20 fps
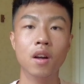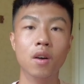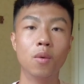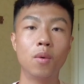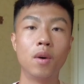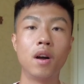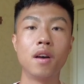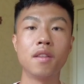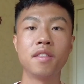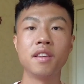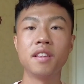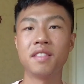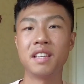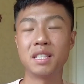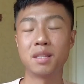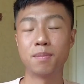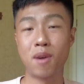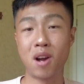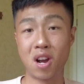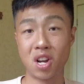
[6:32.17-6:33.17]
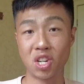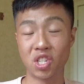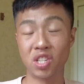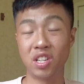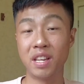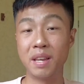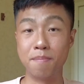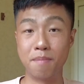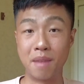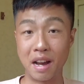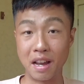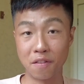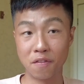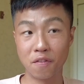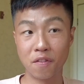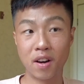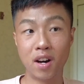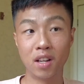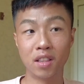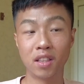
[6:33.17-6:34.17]
Well, I think that's partially my
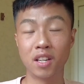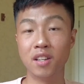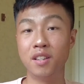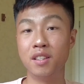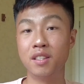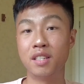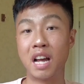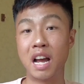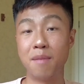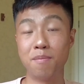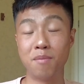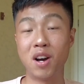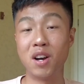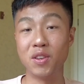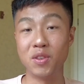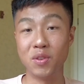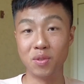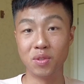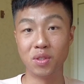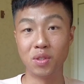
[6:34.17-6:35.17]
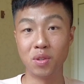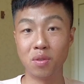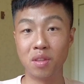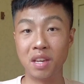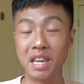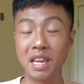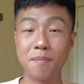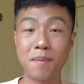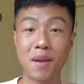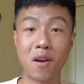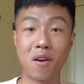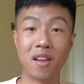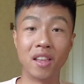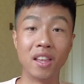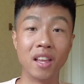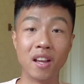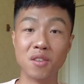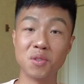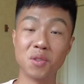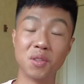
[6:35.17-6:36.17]
fault, because I'm not used to the email
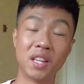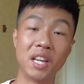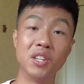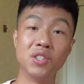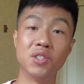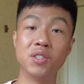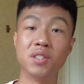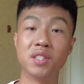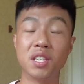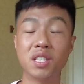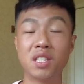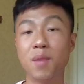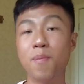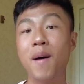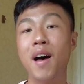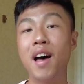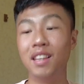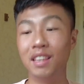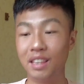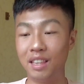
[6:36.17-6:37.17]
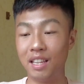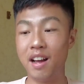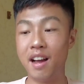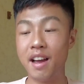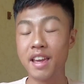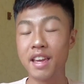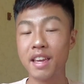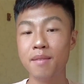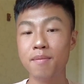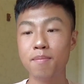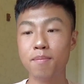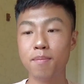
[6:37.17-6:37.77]
and consultation system online.